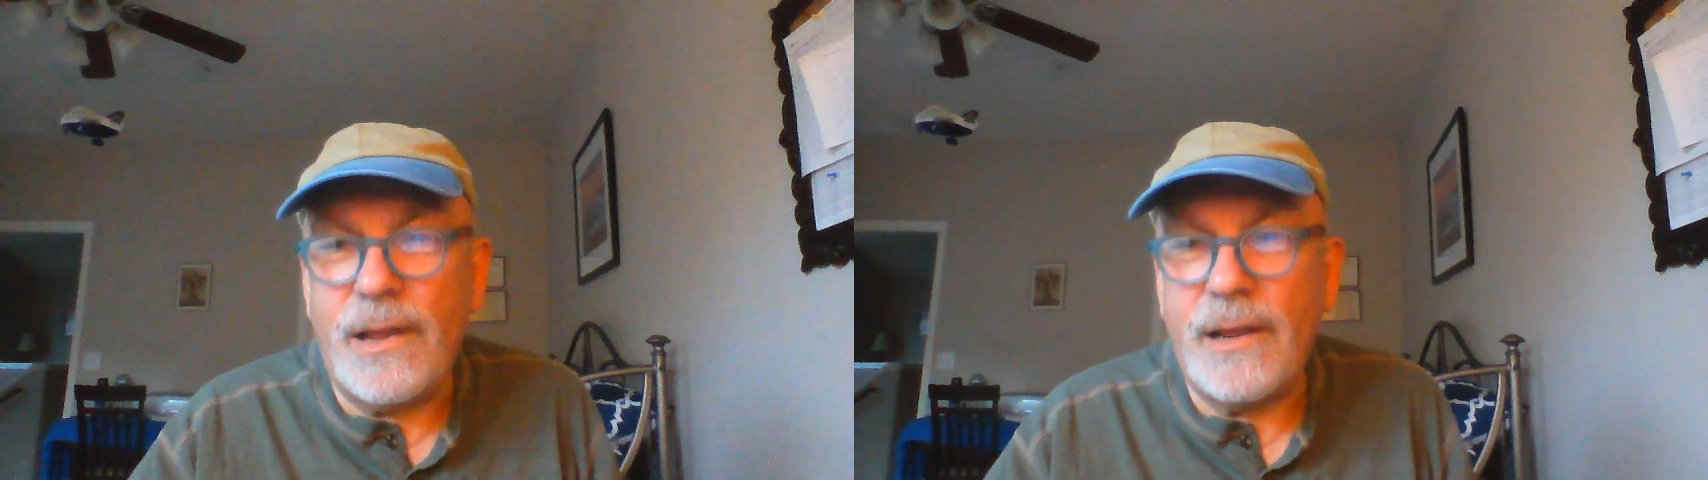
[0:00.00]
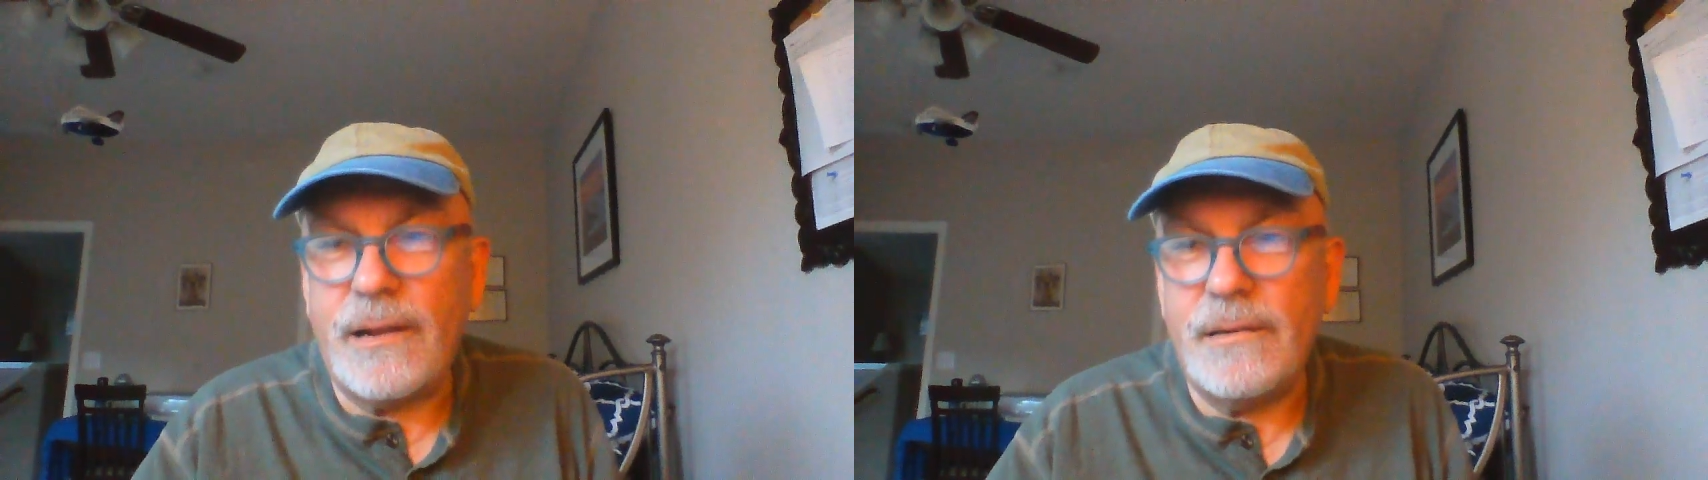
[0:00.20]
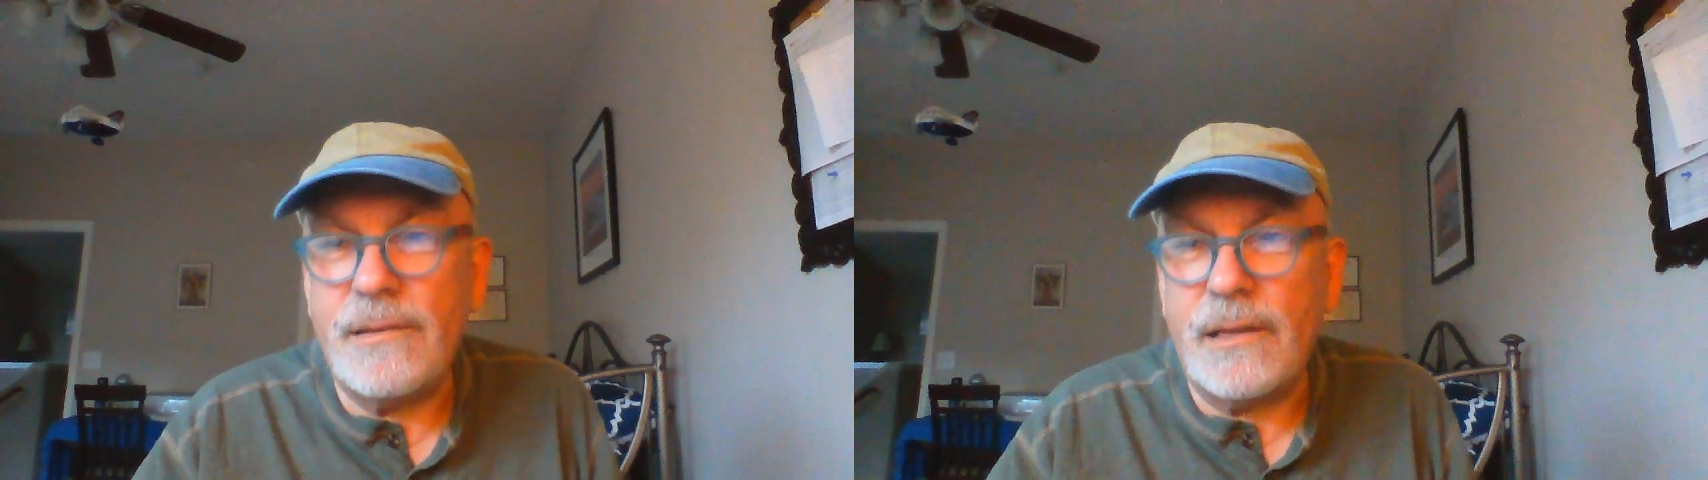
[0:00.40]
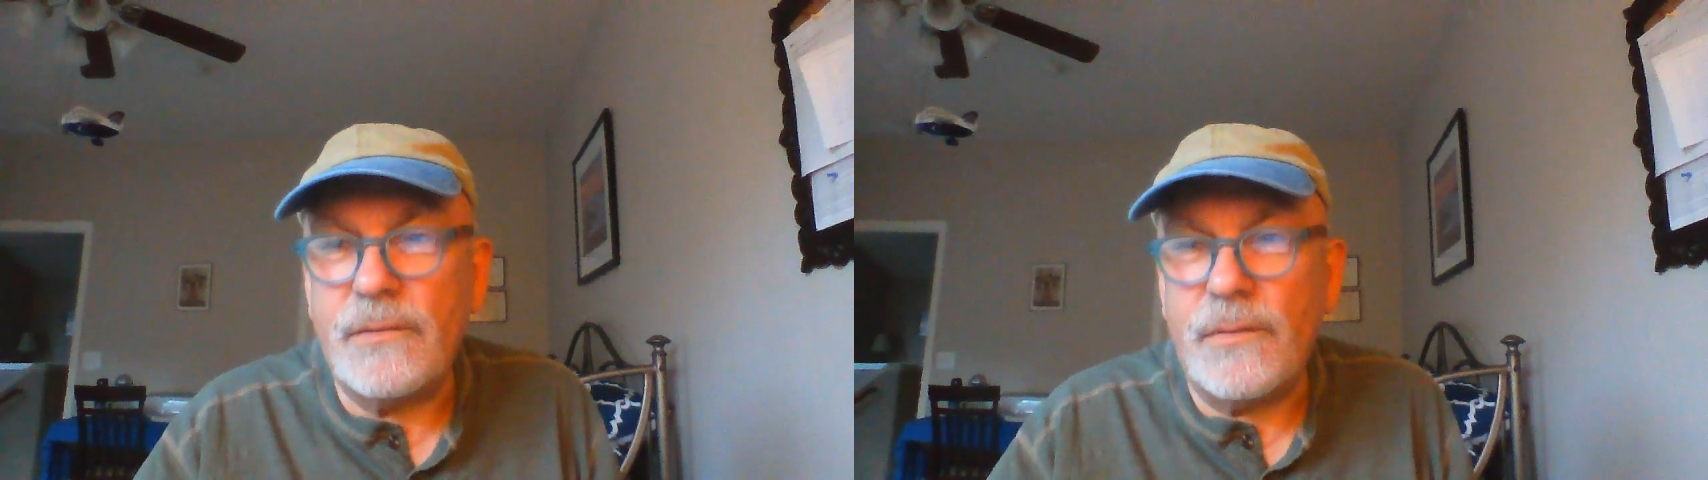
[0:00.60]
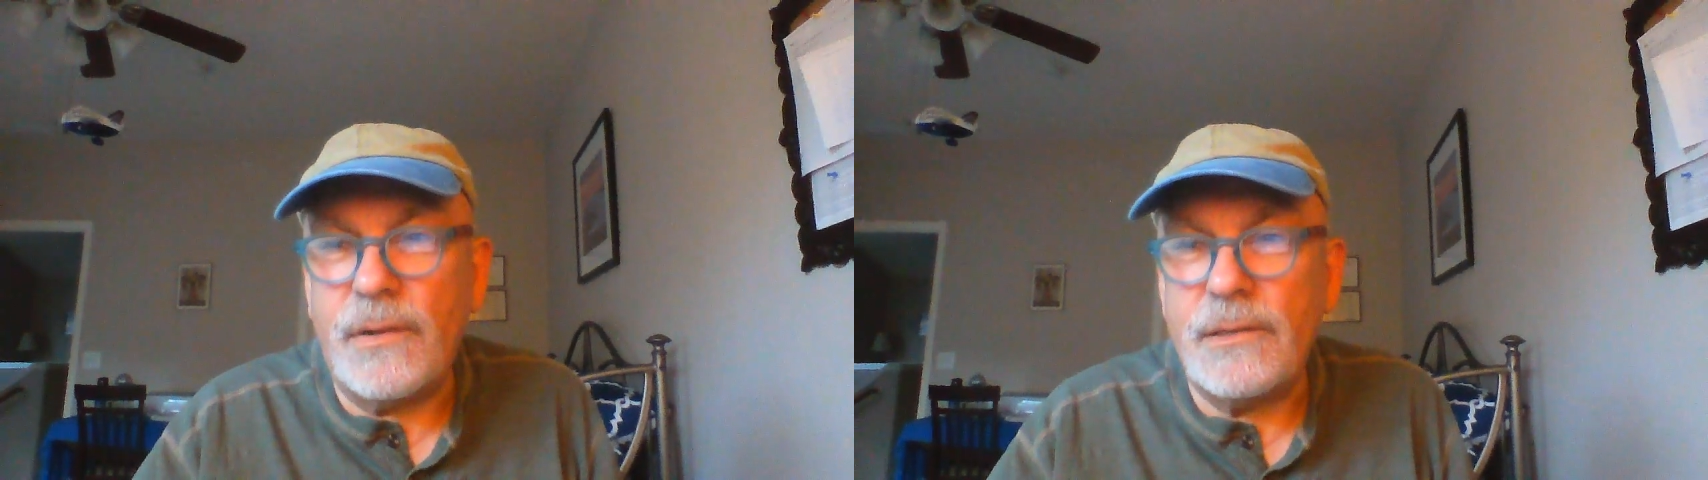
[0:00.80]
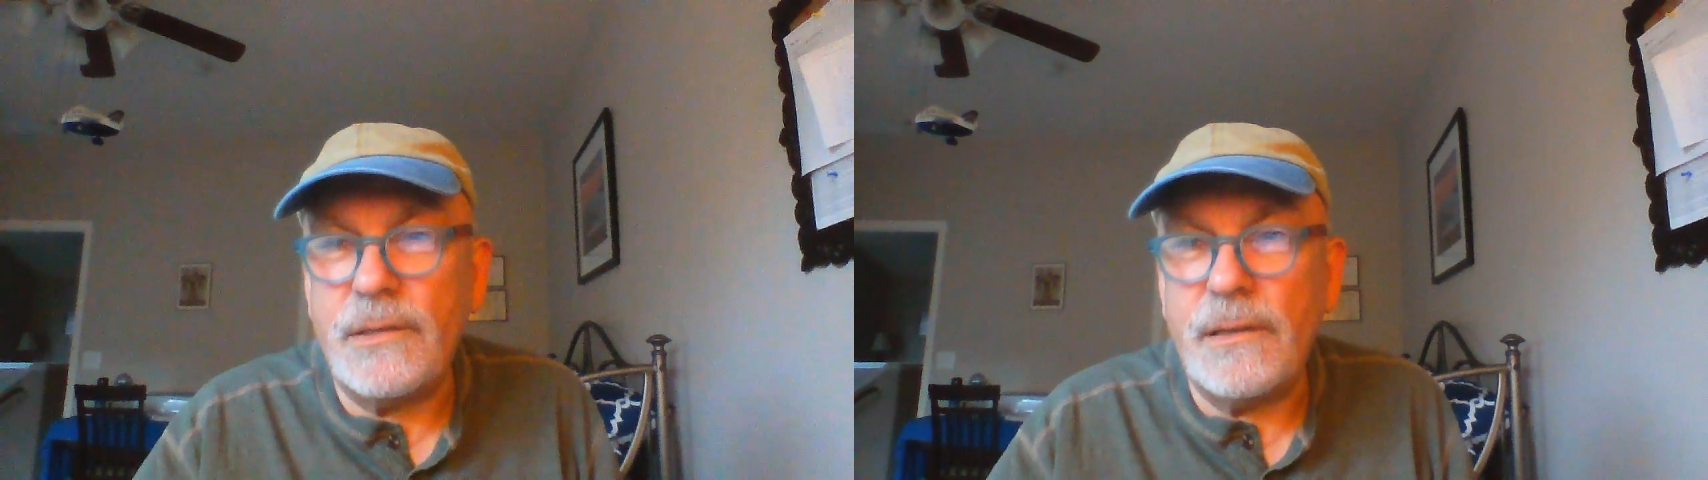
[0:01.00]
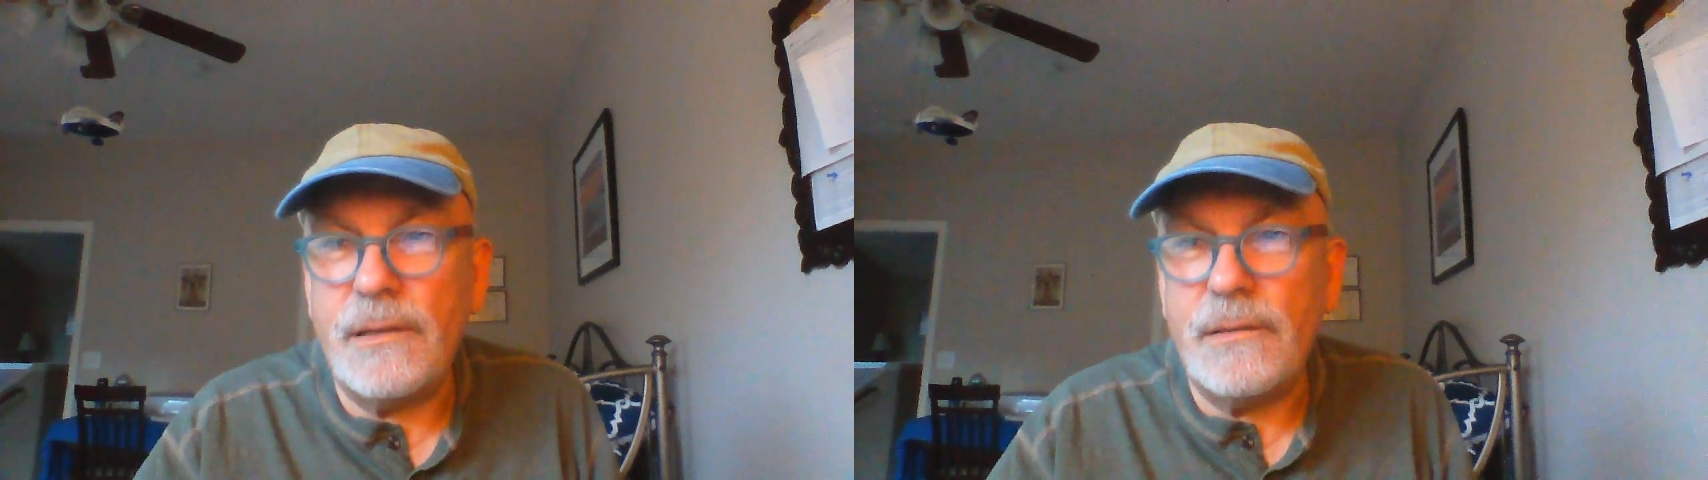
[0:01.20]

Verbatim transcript: anger. Thanks for watching.